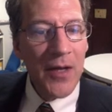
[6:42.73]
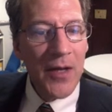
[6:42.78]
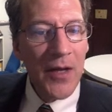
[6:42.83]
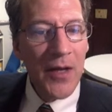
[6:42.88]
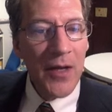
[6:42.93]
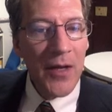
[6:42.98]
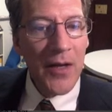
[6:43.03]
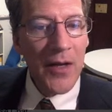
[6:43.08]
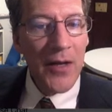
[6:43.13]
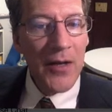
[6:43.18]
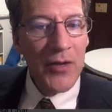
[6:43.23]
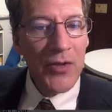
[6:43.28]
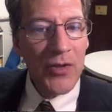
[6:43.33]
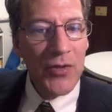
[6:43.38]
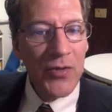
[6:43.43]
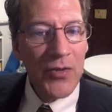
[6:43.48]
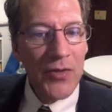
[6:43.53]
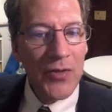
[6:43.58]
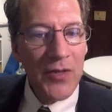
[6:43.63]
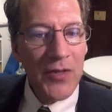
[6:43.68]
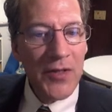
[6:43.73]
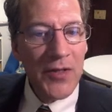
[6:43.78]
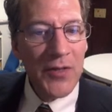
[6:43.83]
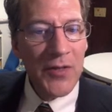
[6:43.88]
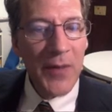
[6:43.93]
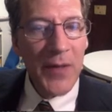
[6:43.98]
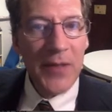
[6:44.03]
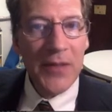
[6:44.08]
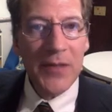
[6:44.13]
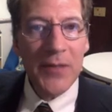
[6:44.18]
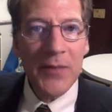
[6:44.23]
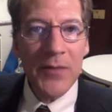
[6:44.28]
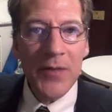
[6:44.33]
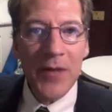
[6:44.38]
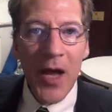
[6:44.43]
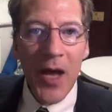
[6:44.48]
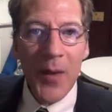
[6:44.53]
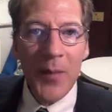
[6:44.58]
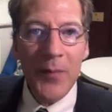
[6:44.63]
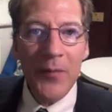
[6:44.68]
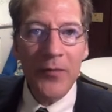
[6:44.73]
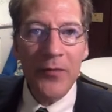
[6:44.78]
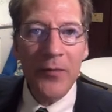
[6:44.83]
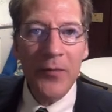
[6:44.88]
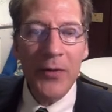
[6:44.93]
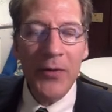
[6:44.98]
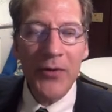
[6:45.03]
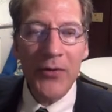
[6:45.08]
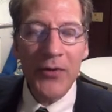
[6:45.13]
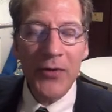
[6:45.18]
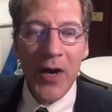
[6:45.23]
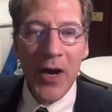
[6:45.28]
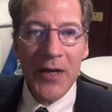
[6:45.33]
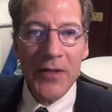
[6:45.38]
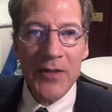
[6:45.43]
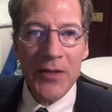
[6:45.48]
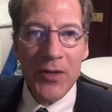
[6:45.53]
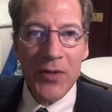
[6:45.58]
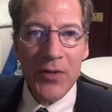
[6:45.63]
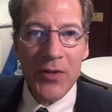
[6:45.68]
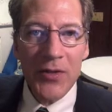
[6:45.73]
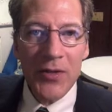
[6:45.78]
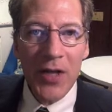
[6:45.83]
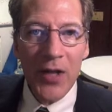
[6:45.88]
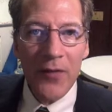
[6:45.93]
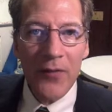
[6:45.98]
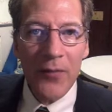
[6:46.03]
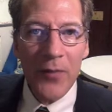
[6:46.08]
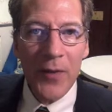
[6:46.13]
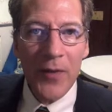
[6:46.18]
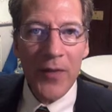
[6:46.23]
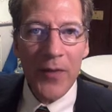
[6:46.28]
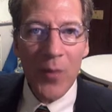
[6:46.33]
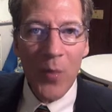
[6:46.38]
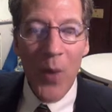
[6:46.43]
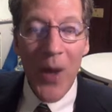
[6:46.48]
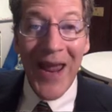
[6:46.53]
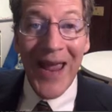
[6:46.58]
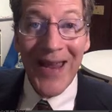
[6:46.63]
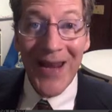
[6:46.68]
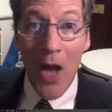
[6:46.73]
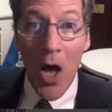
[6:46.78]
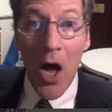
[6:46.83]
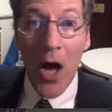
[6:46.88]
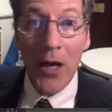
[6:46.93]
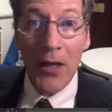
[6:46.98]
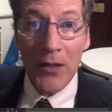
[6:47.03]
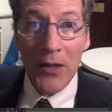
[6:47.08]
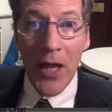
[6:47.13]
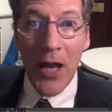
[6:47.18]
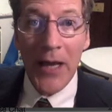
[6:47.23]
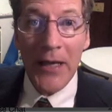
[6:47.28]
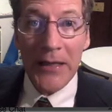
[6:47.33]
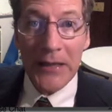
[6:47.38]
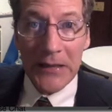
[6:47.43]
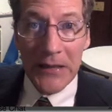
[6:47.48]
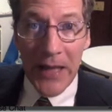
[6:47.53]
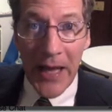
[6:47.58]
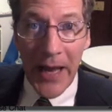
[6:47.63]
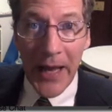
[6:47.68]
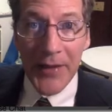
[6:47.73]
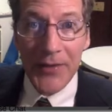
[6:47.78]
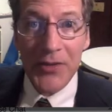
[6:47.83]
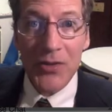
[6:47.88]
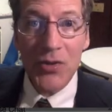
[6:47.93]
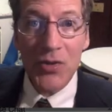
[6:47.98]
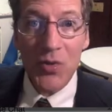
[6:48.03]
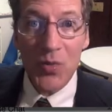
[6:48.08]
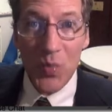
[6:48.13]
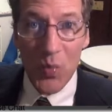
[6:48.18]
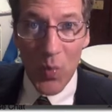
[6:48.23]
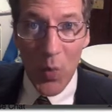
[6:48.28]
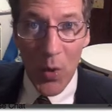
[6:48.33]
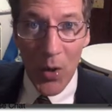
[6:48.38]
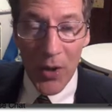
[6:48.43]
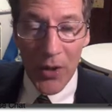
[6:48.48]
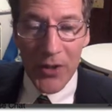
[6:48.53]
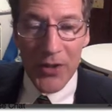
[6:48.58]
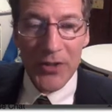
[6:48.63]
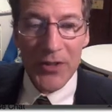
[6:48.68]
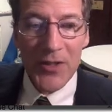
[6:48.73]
to spend some time familiarizing yourself with the way an online class works,